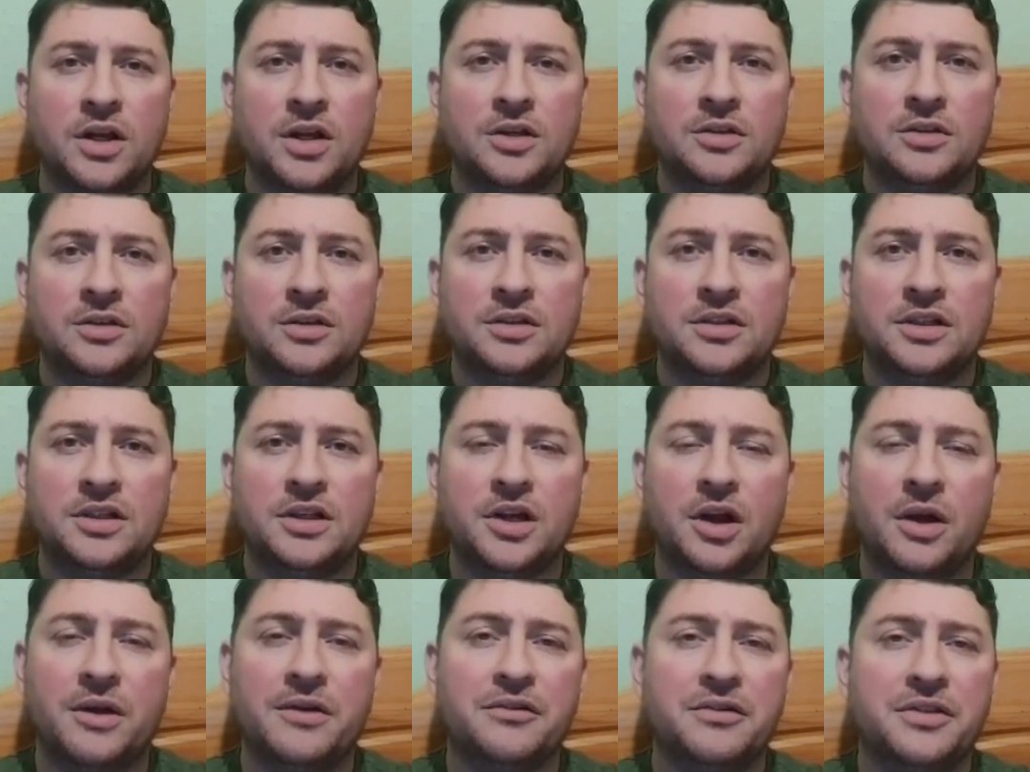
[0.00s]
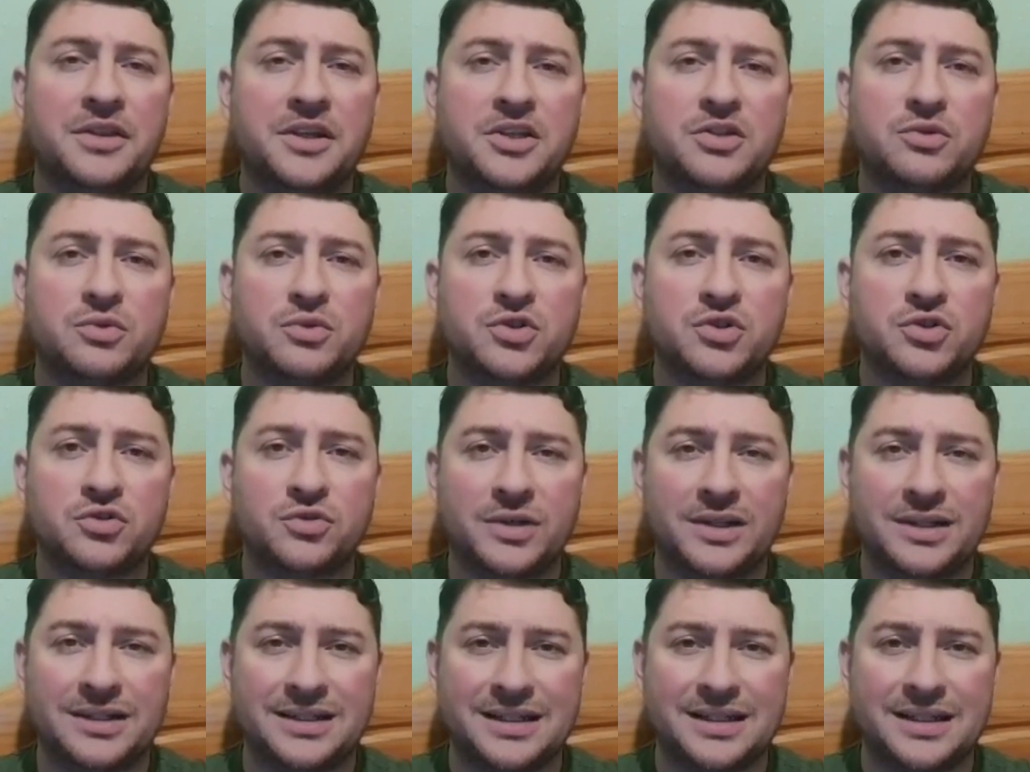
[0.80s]
you know, everything's
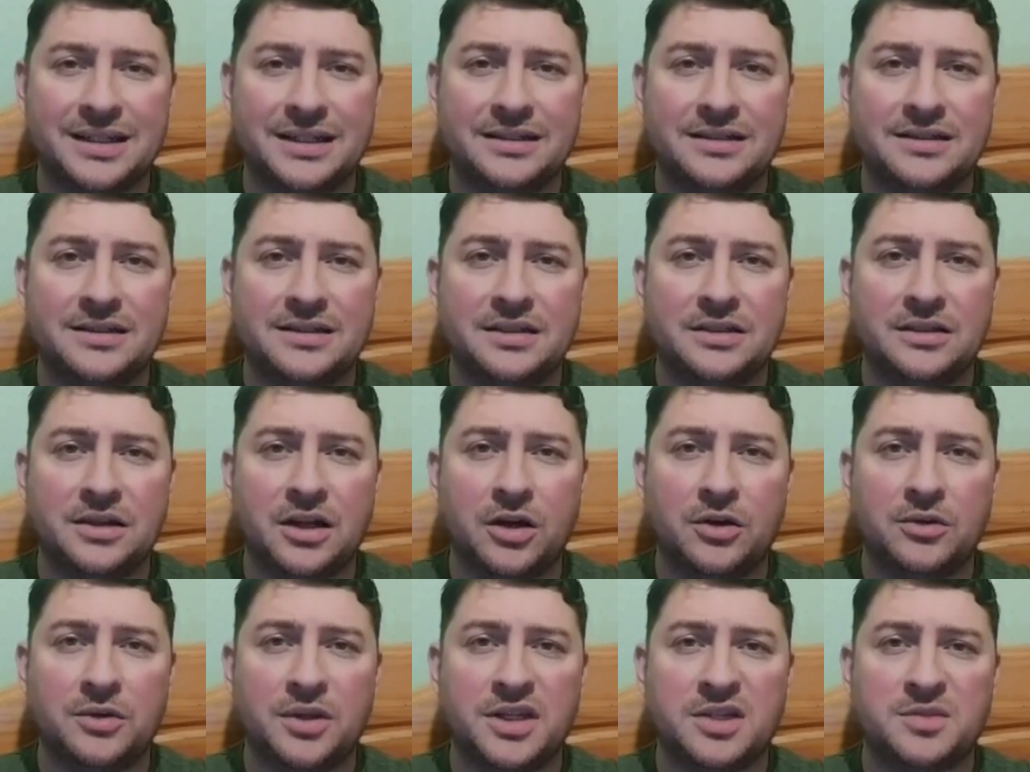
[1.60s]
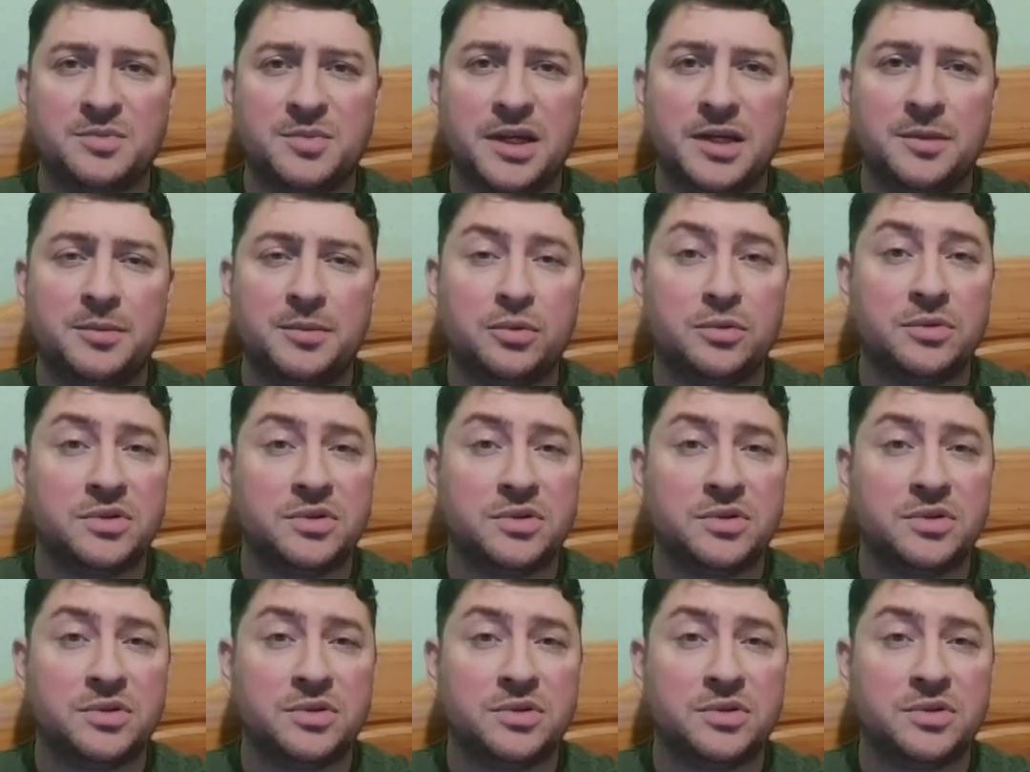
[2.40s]
restricted. You know, there's people